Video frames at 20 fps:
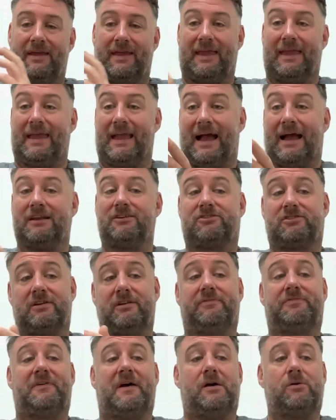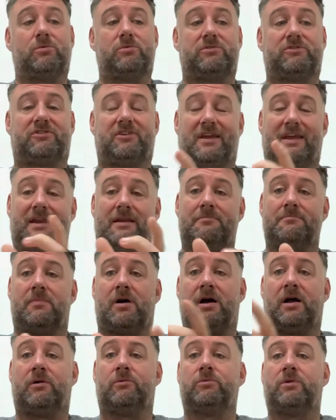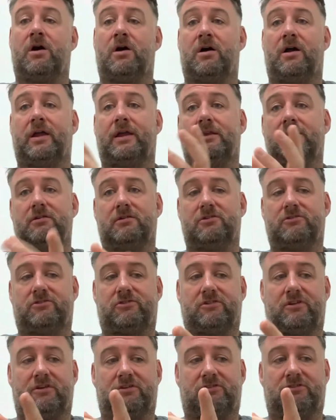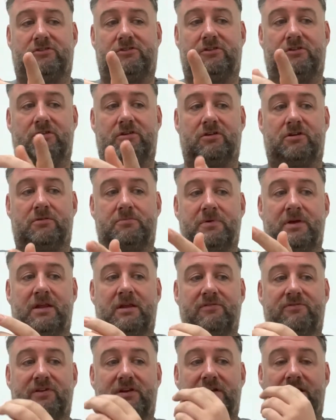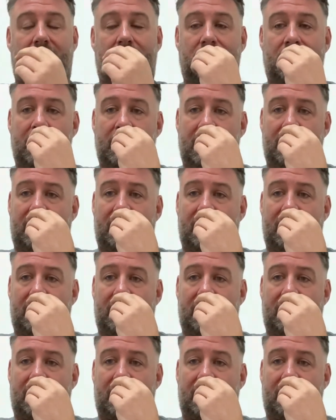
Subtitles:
It actually felt in mile 9, as you heard me in the video,